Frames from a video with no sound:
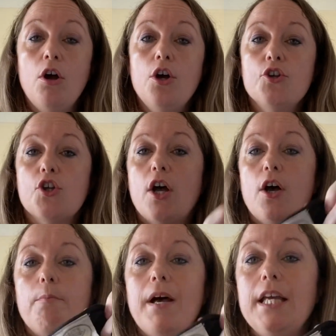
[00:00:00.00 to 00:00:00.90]

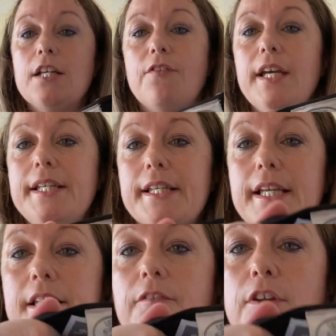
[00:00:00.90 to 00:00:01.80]
So my advice
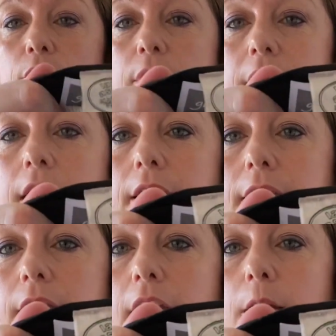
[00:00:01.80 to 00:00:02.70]
is, if you see
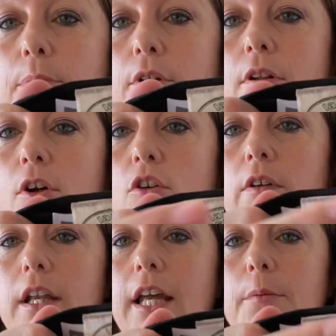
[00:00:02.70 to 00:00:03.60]
this label or a
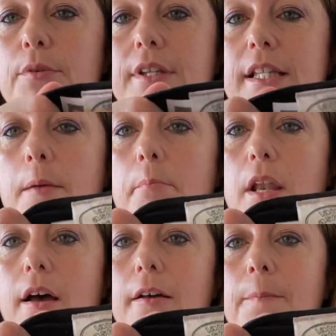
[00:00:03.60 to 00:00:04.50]
label
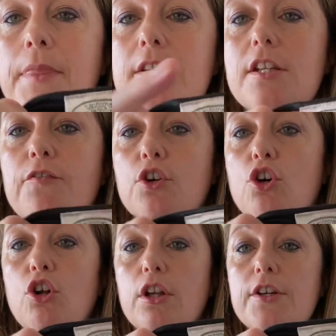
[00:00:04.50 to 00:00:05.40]
similar, there's different
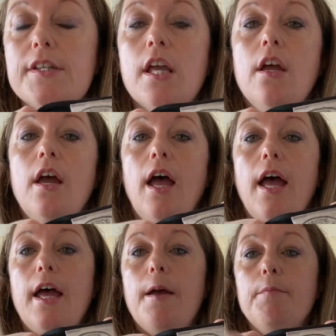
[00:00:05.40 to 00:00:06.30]
colours,
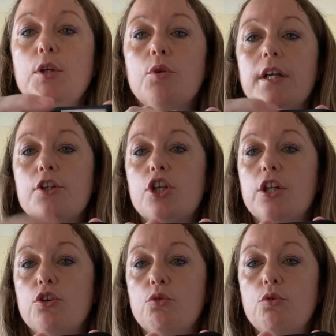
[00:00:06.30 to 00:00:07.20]
you can actually
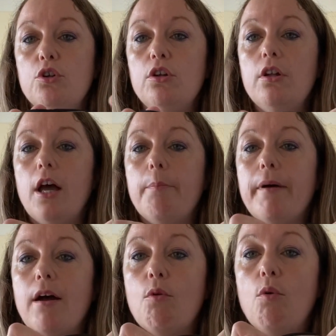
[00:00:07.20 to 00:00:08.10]
Google
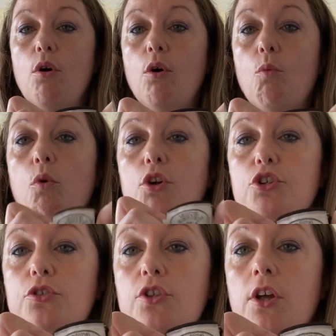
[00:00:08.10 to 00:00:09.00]
about
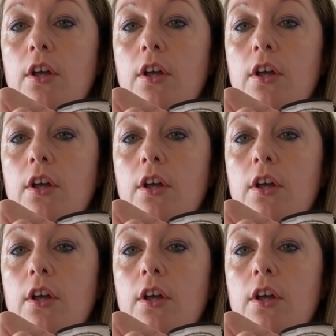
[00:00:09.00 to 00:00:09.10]
what